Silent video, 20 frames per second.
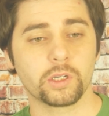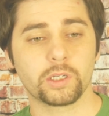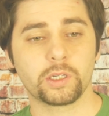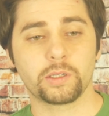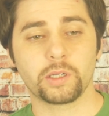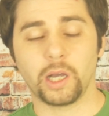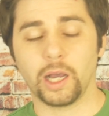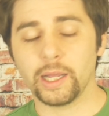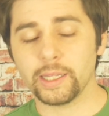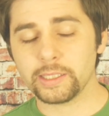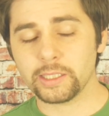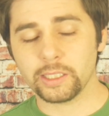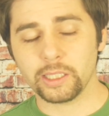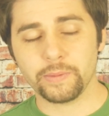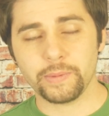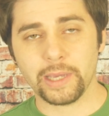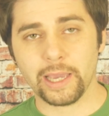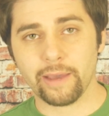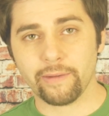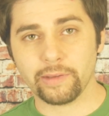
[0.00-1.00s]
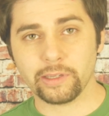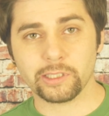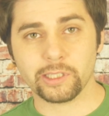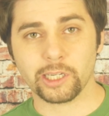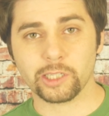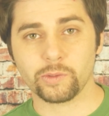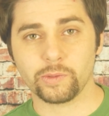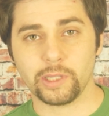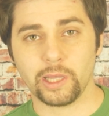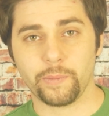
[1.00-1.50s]
constantly be having
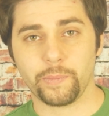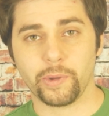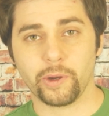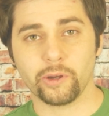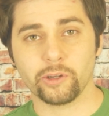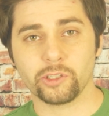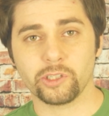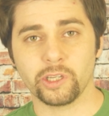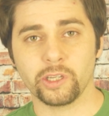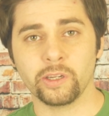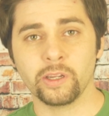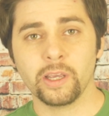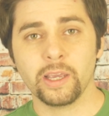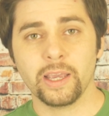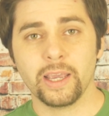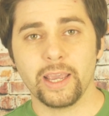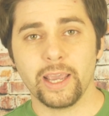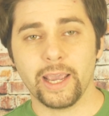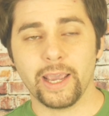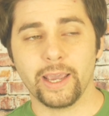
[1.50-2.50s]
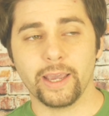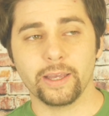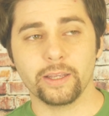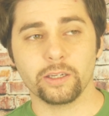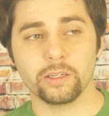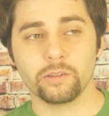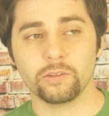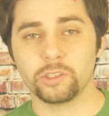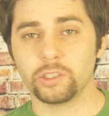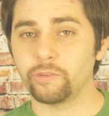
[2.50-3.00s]
sex with that person,
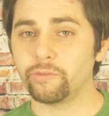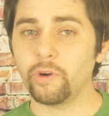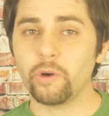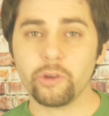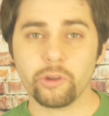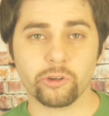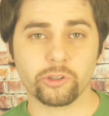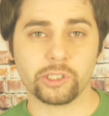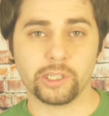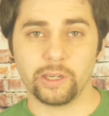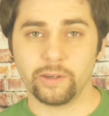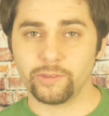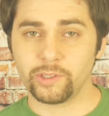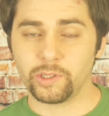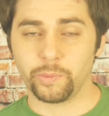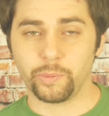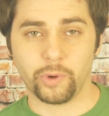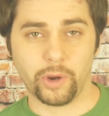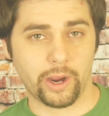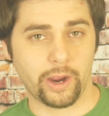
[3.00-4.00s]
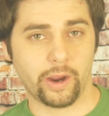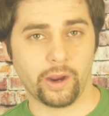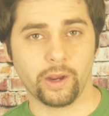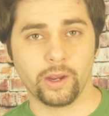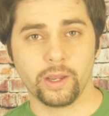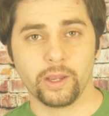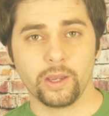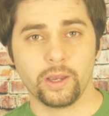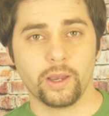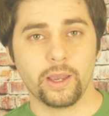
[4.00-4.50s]
and devote yourself to prayer
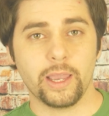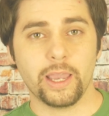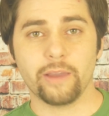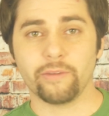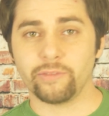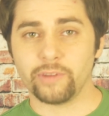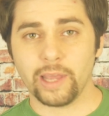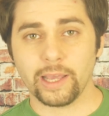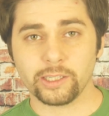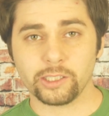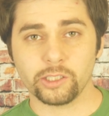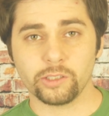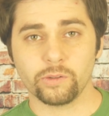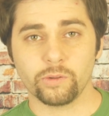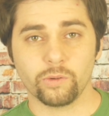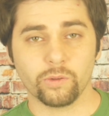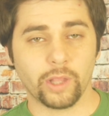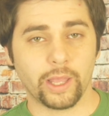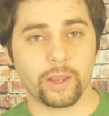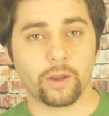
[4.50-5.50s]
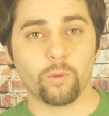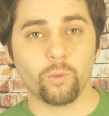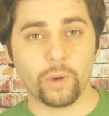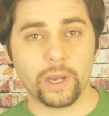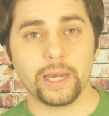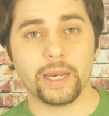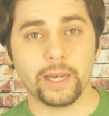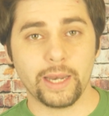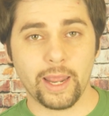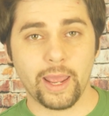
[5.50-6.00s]
if
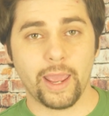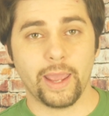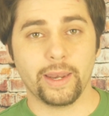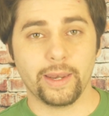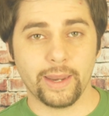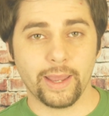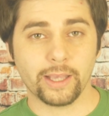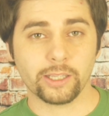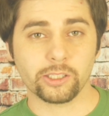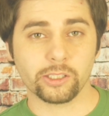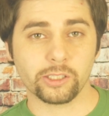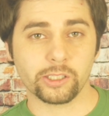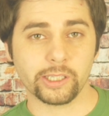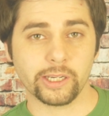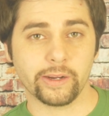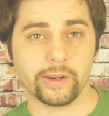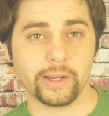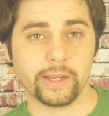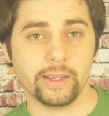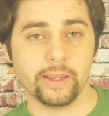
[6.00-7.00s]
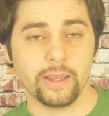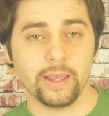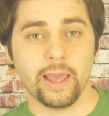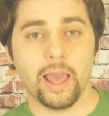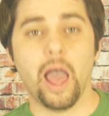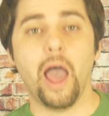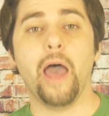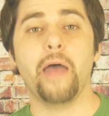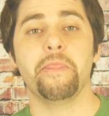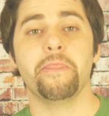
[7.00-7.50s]
when and necessary,
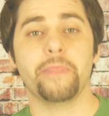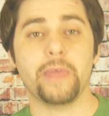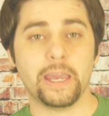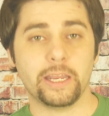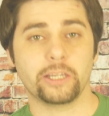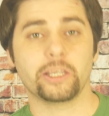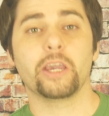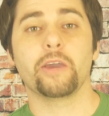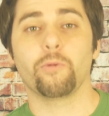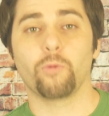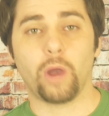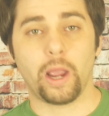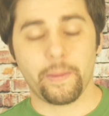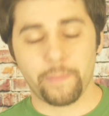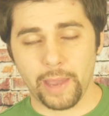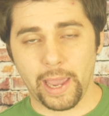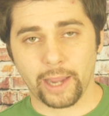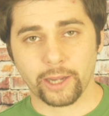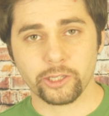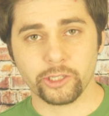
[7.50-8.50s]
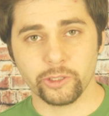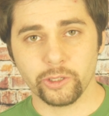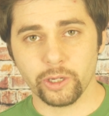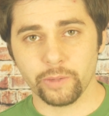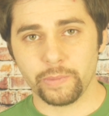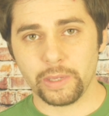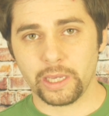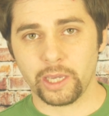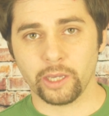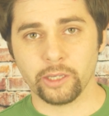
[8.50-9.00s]
and then get right back to it,
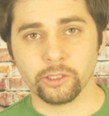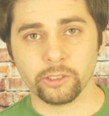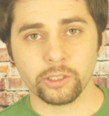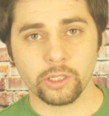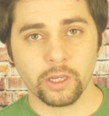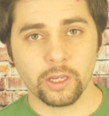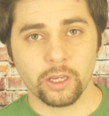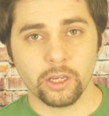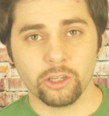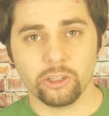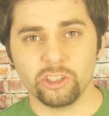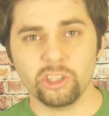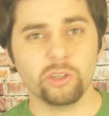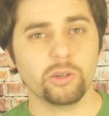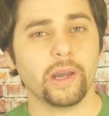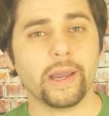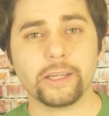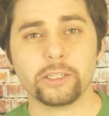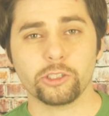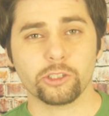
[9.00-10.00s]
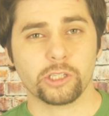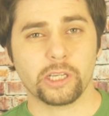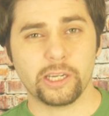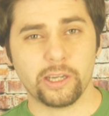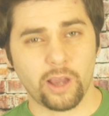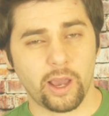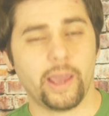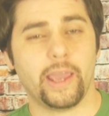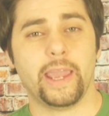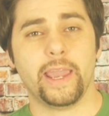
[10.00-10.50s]
because you guys just
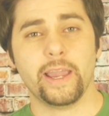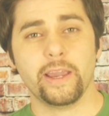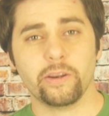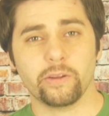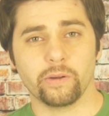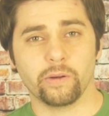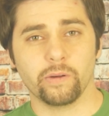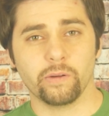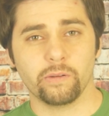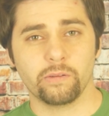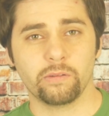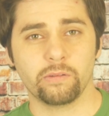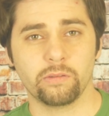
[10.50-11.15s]
cannot handle